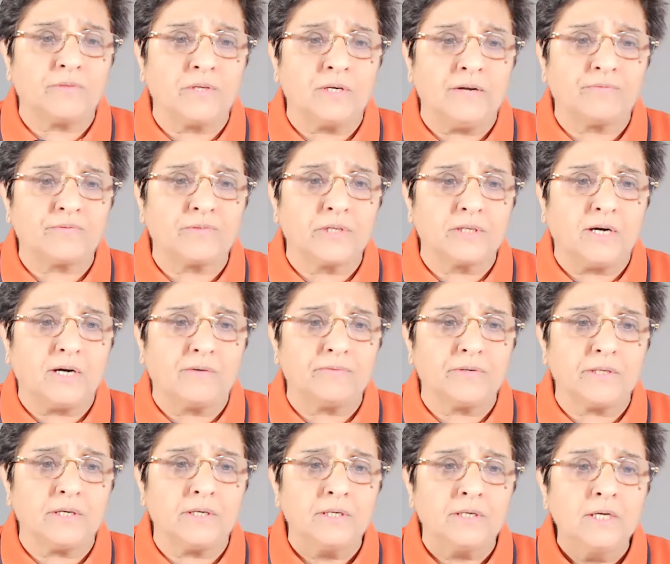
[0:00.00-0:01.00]
the Lieutenant
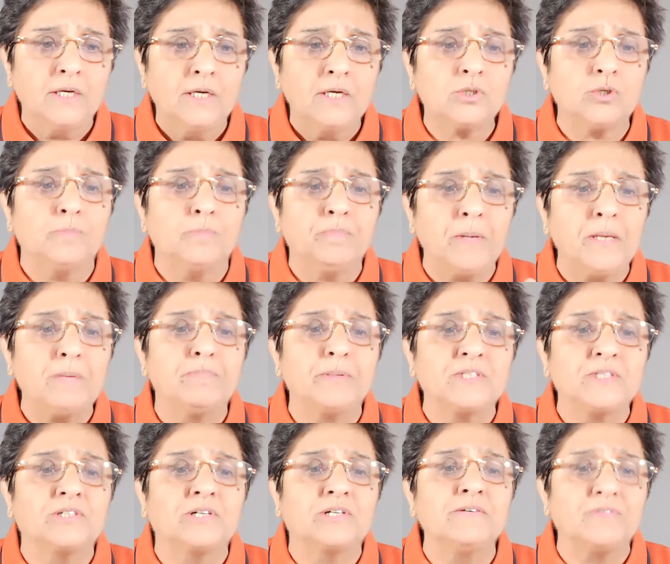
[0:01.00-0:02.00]
Governor, to
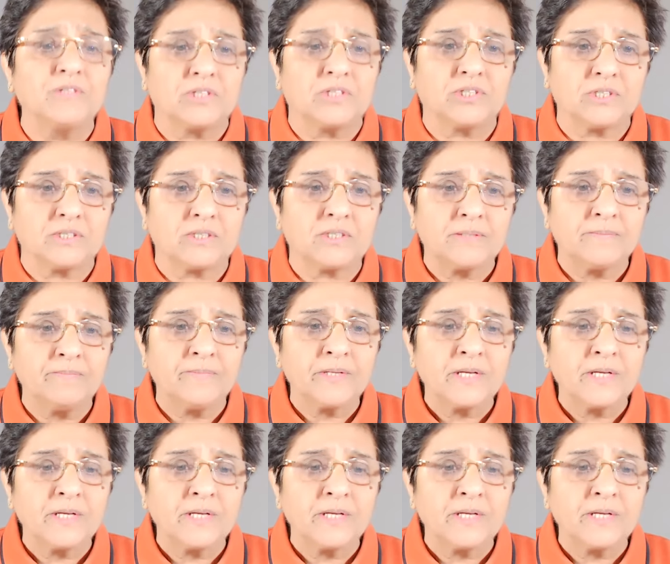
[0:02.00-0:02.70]
people's grievances.